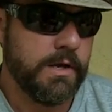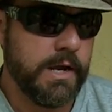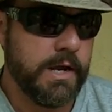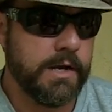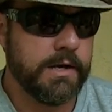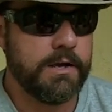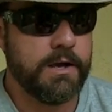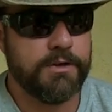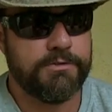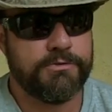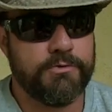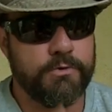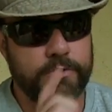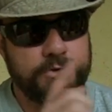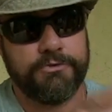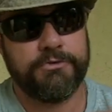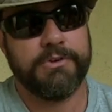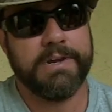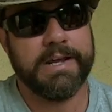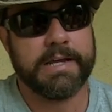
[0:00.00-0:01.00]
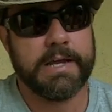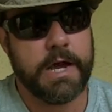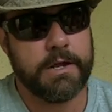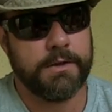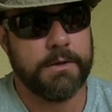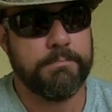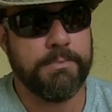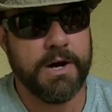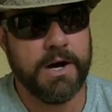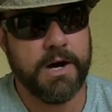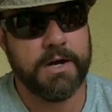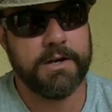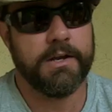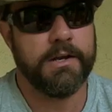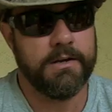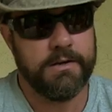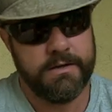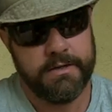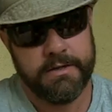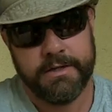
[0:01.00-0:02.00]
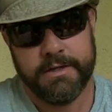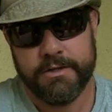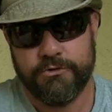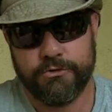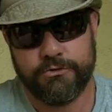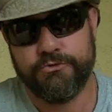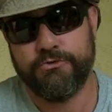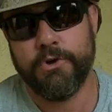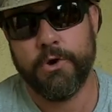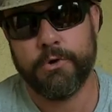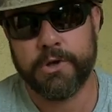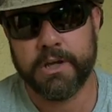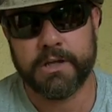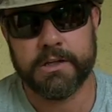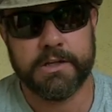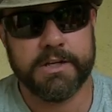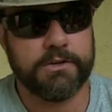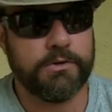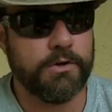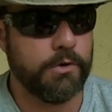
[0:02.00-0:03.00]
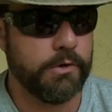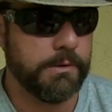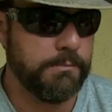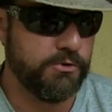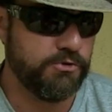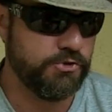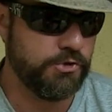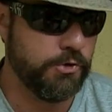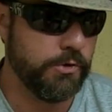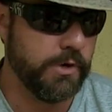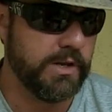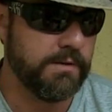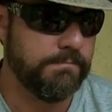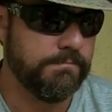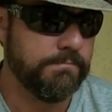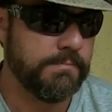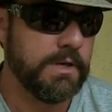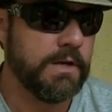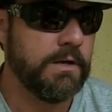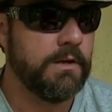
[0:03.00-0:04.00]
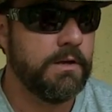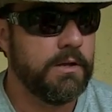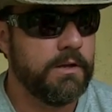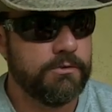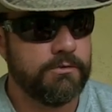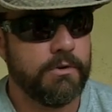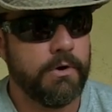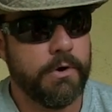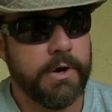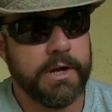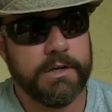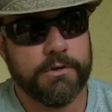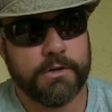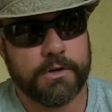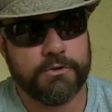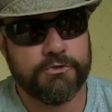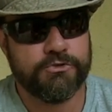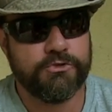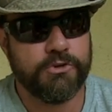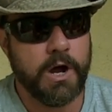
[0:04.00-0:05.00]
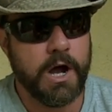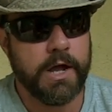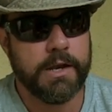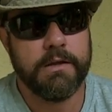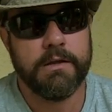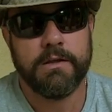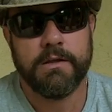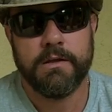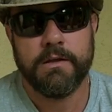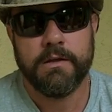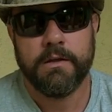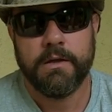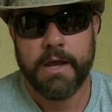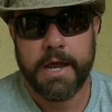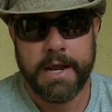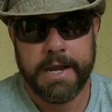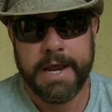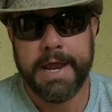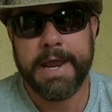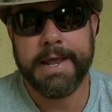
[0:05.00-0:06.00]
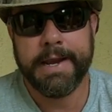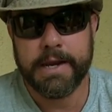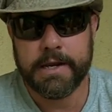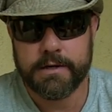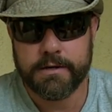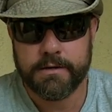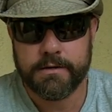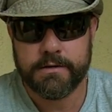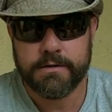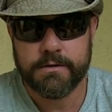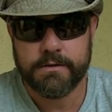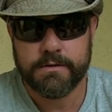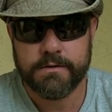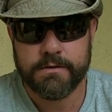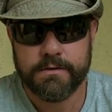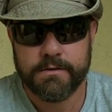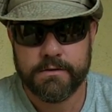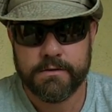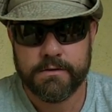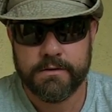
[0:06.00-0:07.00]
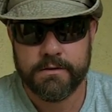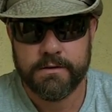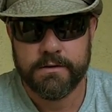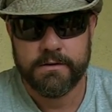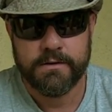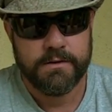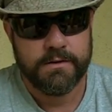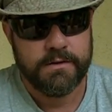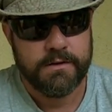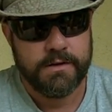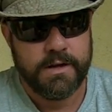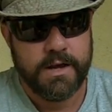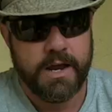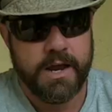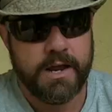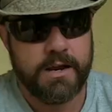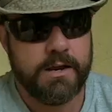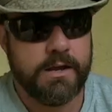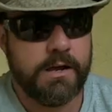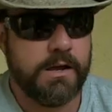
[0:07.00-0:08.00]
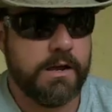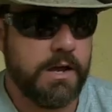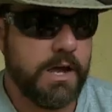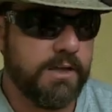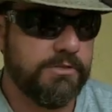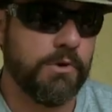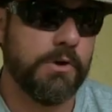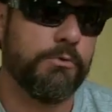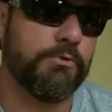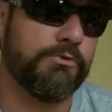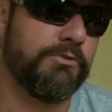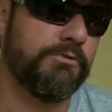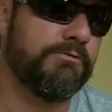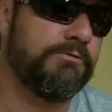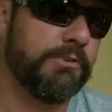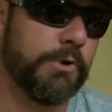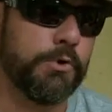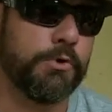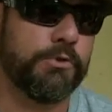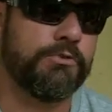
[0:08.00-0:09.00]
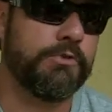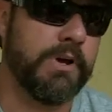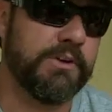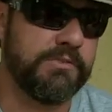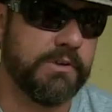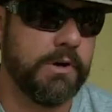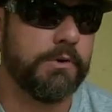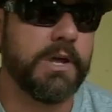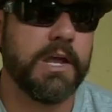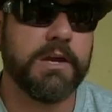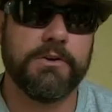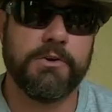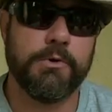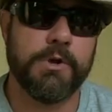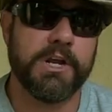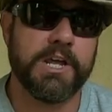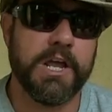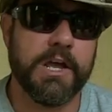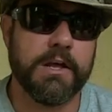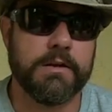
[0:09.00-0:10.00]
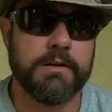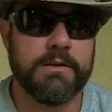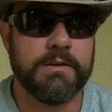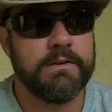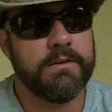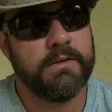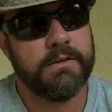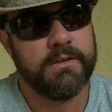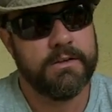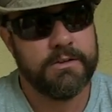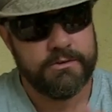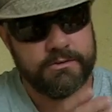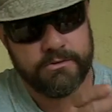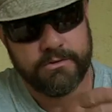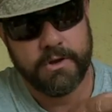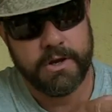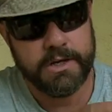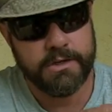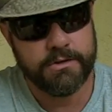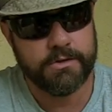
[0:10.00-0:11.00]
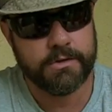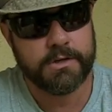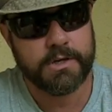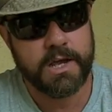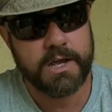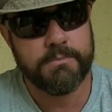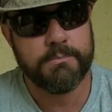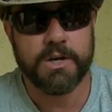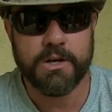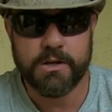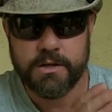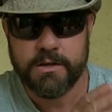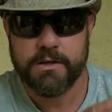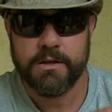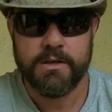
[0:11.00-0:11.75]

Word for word: and uh, threw a stick out in the pond and just jokingly told him to shoot it. So he took a shot and hit it. And uh, I thought it was a fluke, so I said, okay, do it again. So he took aim and